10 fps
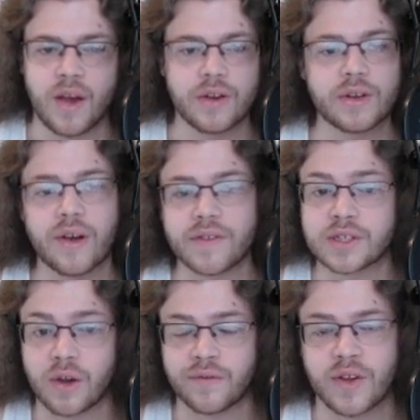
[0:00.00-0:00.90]
Oh, you do have a
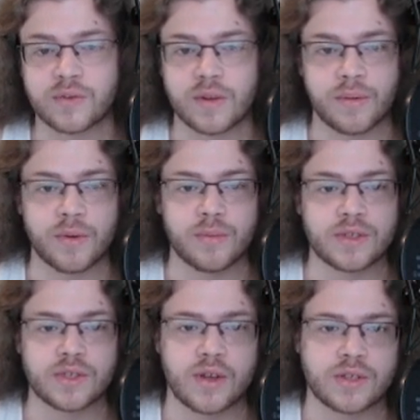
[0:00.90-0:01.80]
Salt Vest Rillaboom,
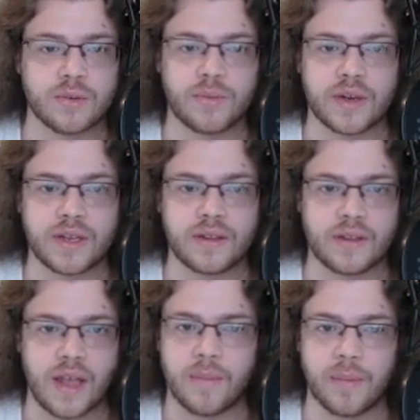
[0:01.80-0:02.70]
which is also pretty
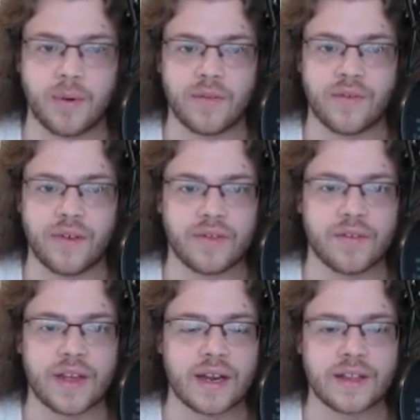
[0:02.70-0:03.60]
capable of
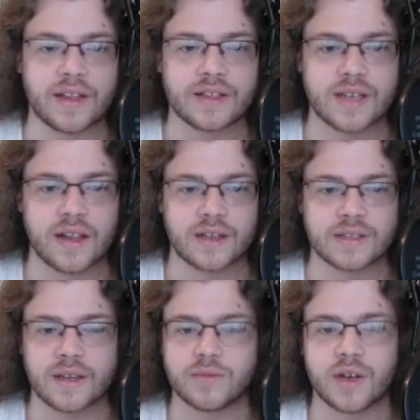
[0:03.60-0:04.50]
living anything this
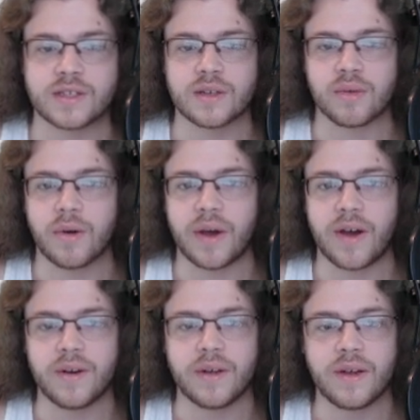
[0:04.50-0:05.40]
Alakazam tries to throw
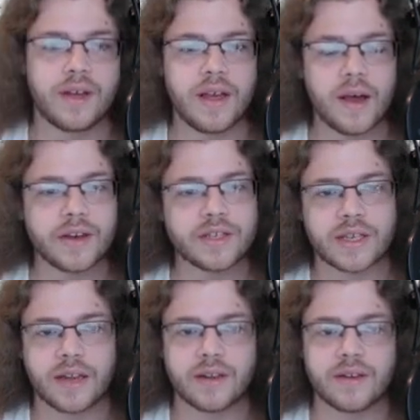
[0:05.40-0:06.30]
out. I
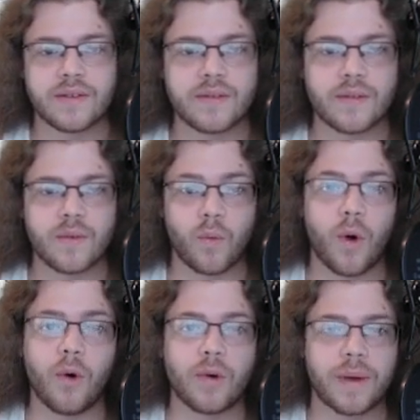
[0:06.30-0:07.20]
just get
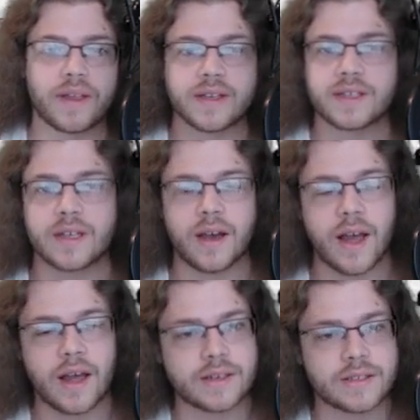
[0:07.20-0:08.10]
rolled by this
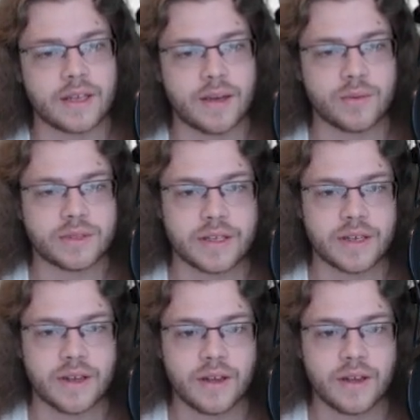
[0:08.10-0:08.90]
Alakazam, we'll see.